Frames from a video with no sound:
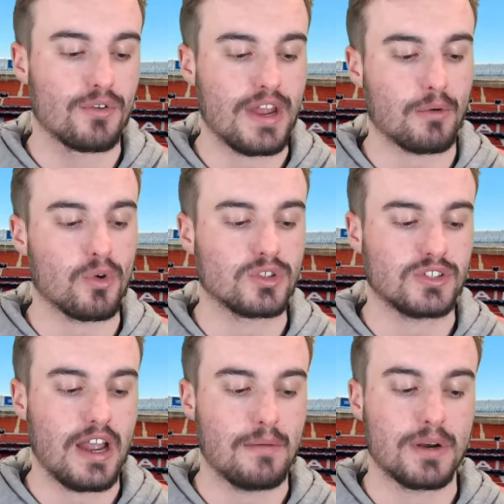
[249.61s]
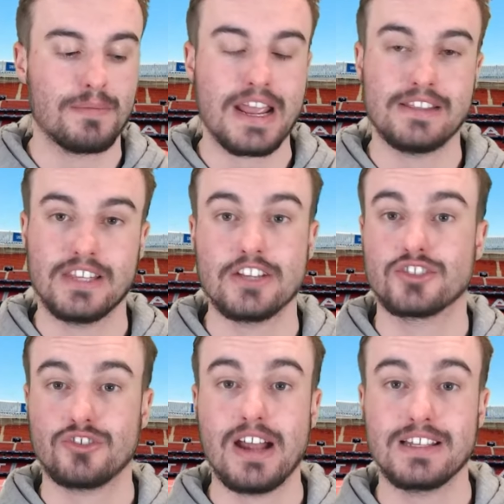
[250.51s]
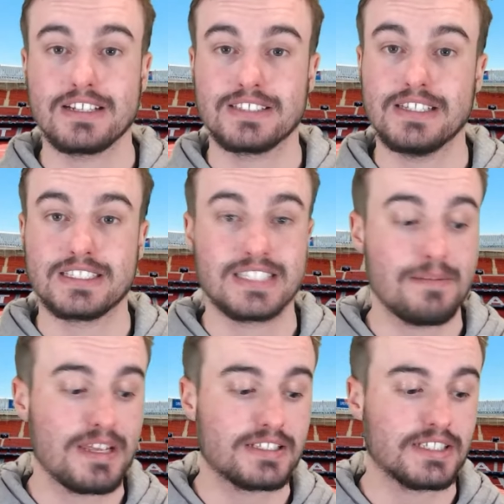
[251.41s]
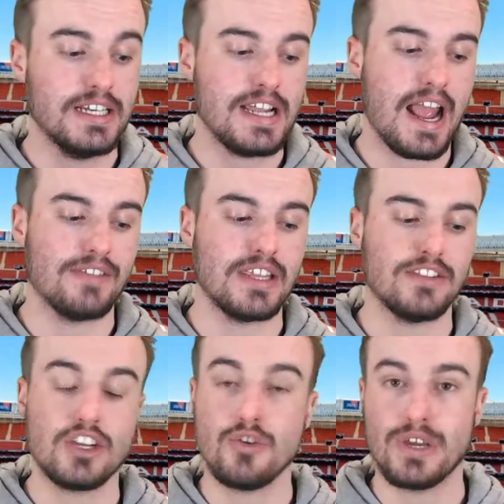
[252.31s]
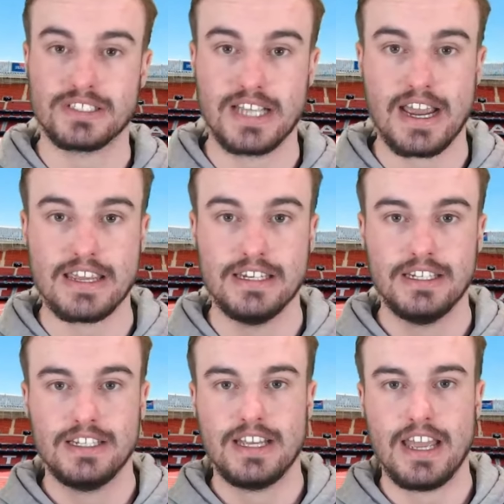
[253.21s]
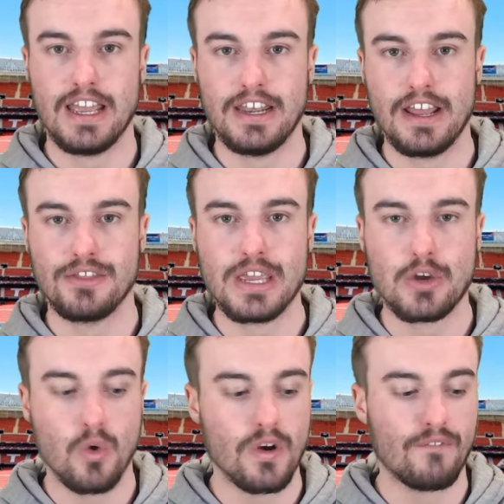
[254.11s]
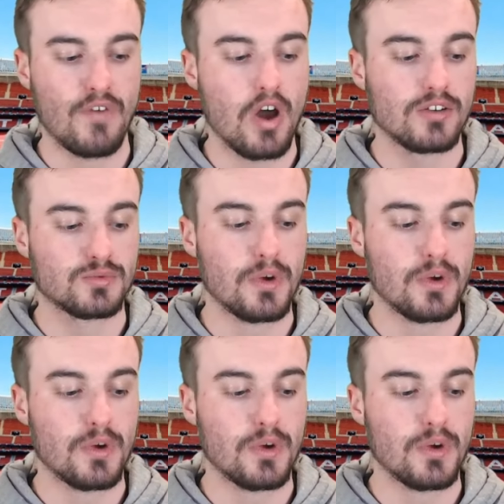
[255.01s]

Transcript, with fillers: They were also able to beat the Australians in the semis and then the USA in the quarterfinals.